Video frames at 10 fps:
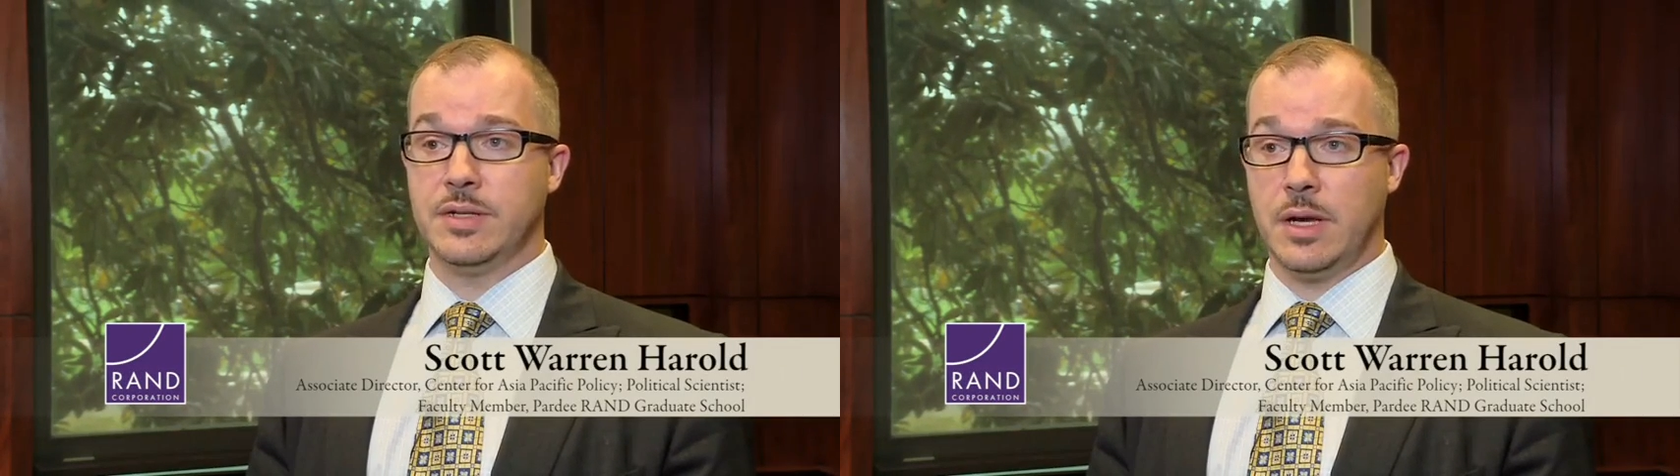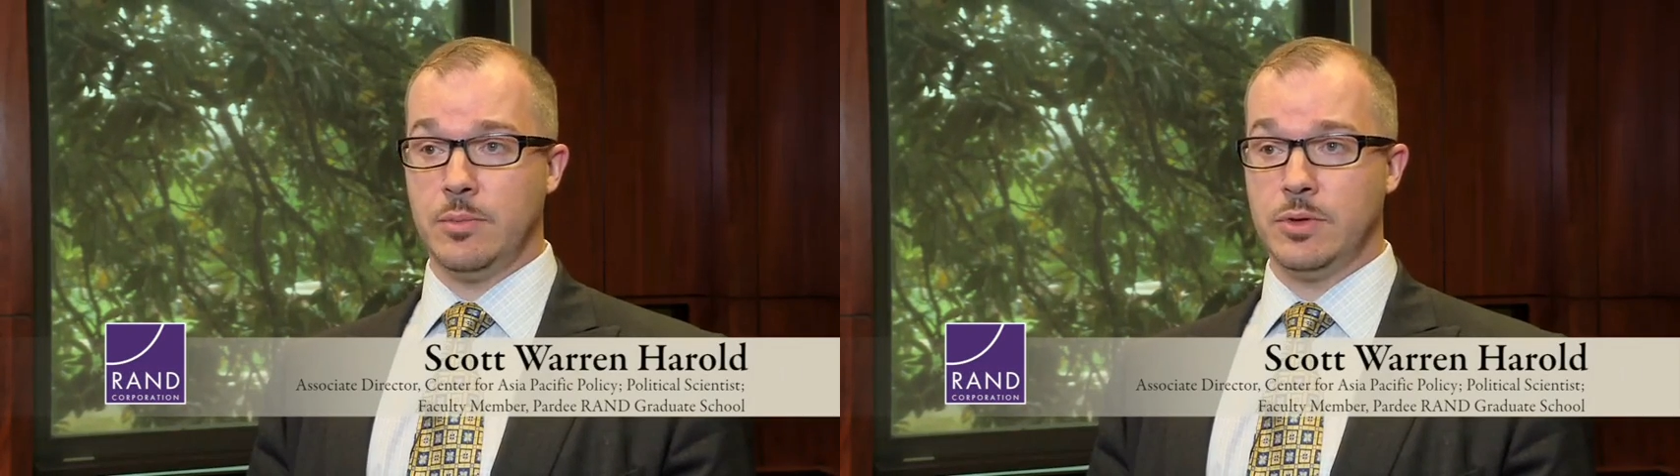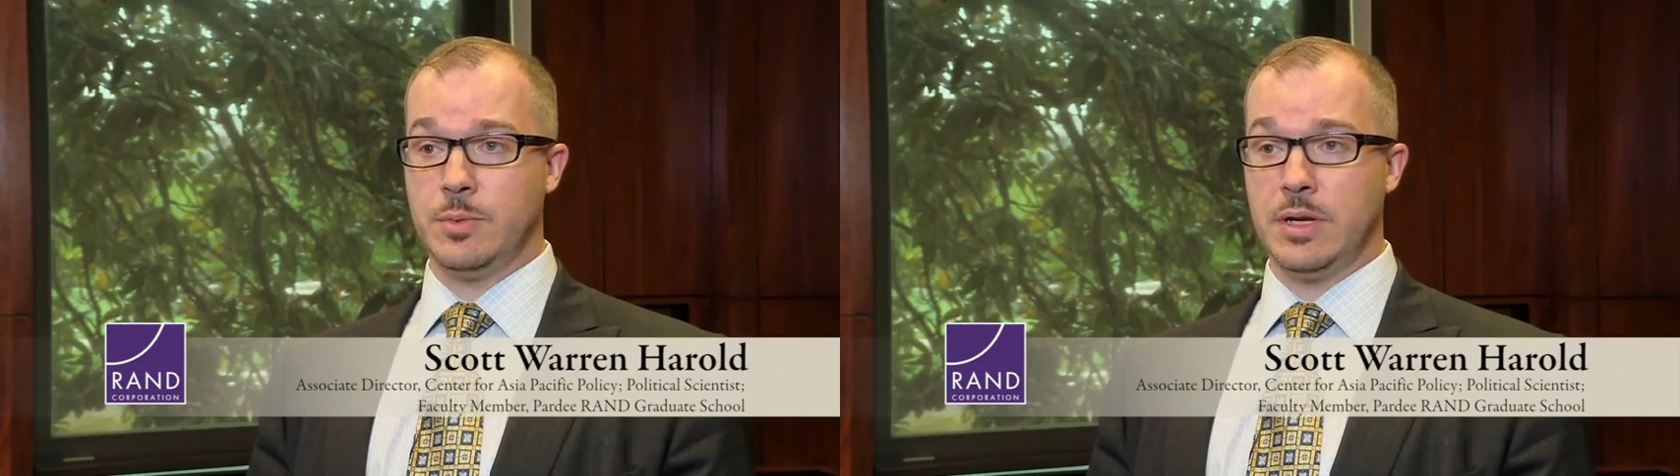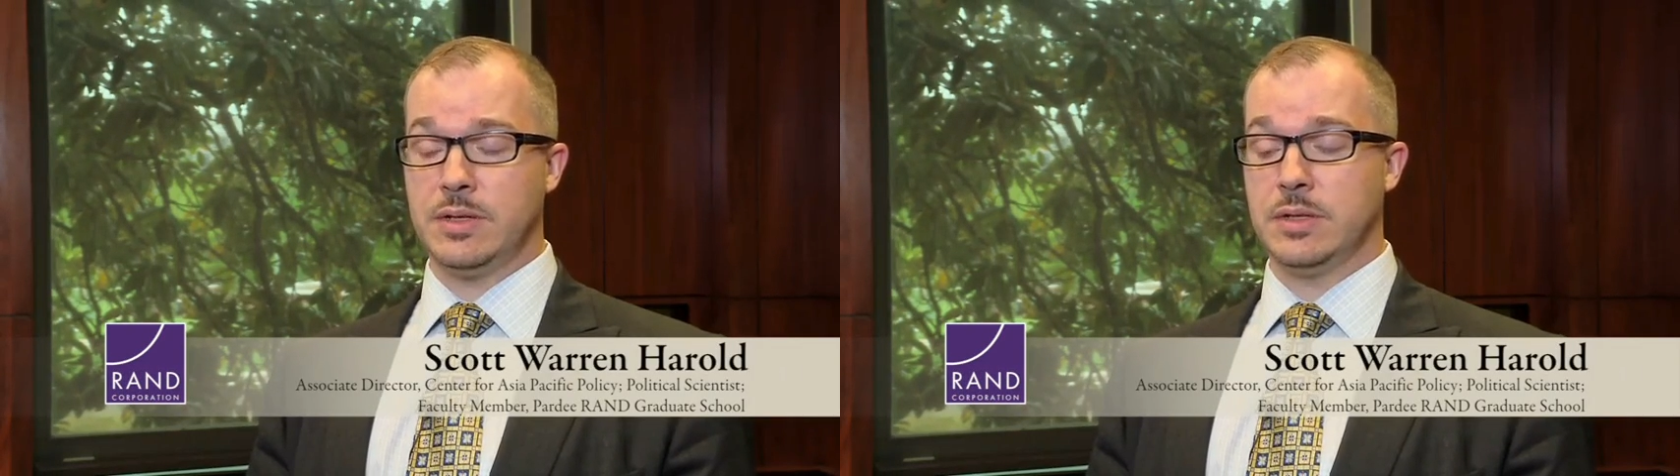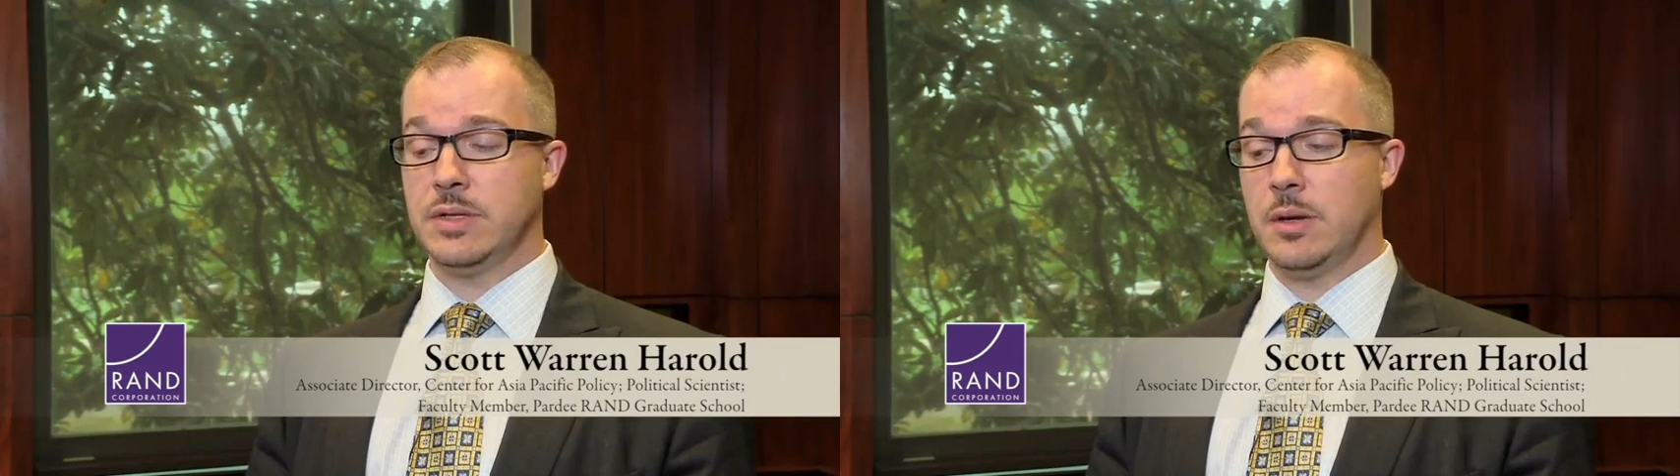
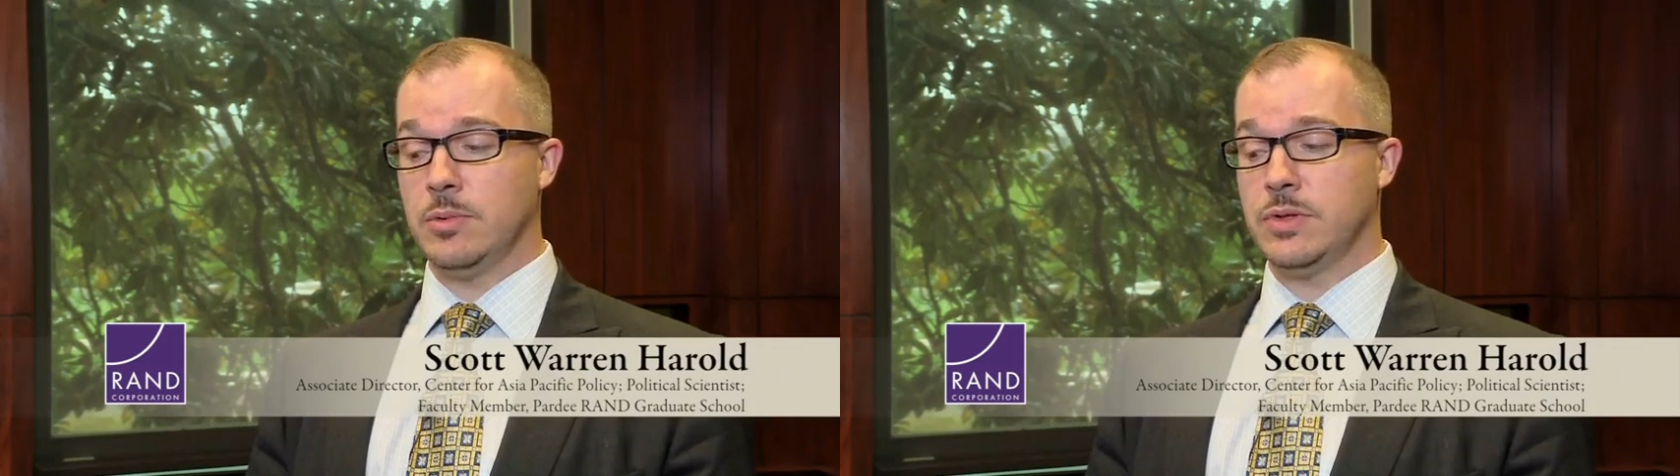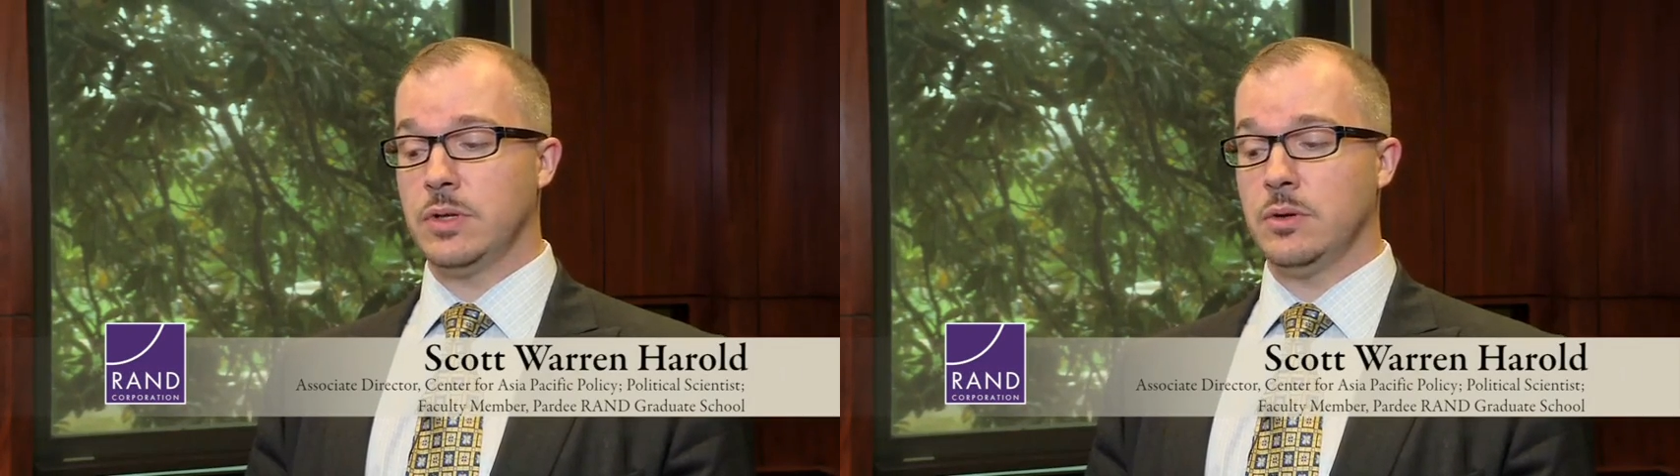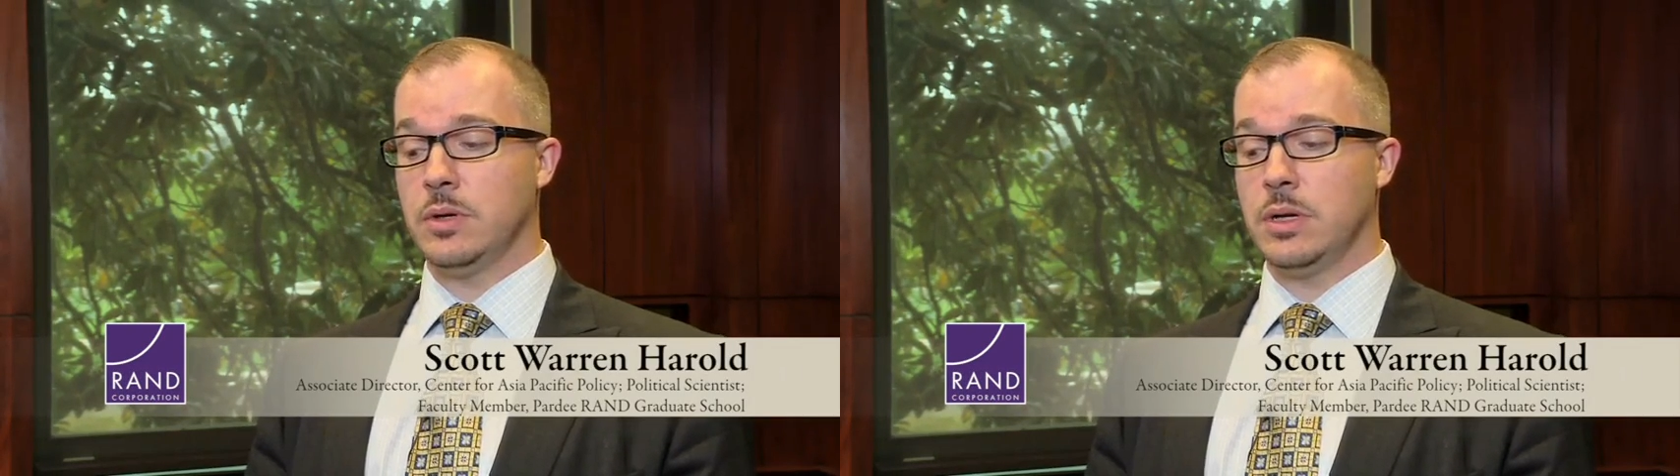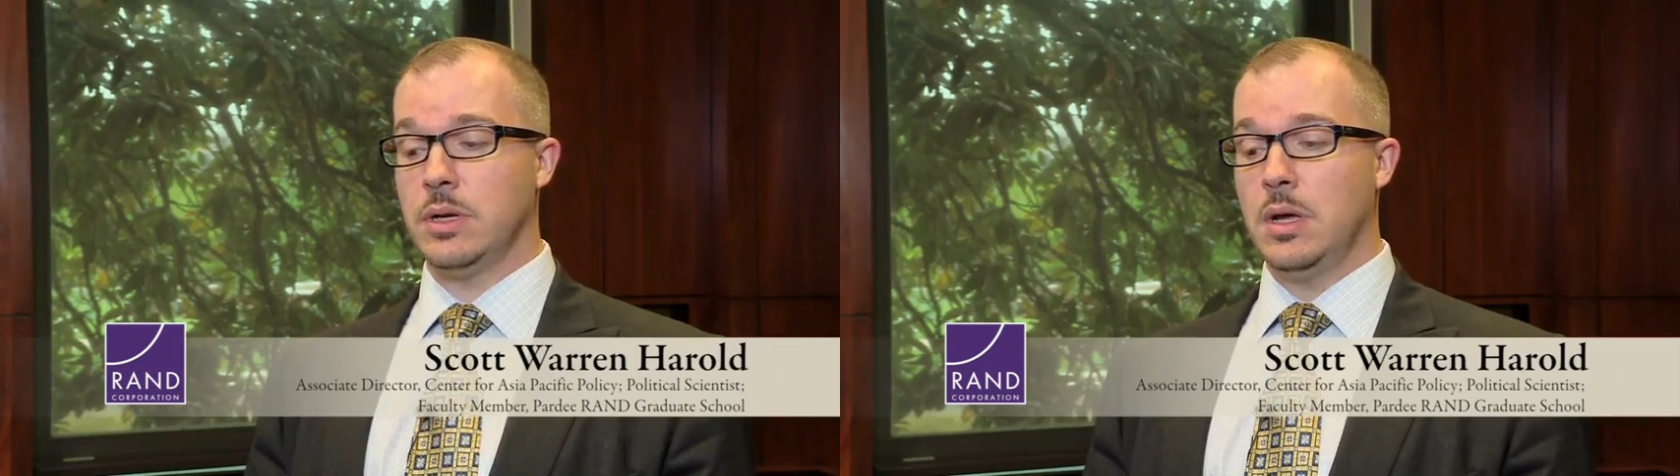cyberspace and cybersecurity.